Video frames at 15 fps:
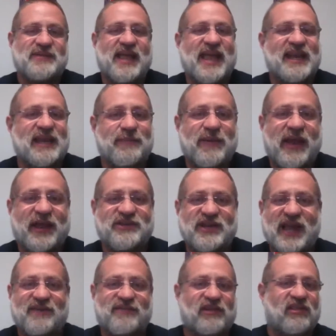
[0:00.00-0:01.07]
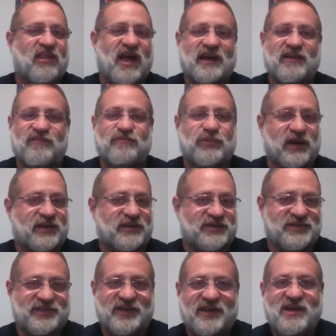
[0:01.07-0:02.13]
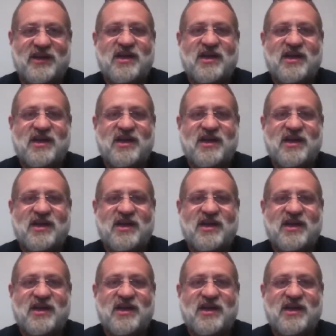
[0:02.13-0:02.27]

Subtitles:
to any page. I have a lot of books.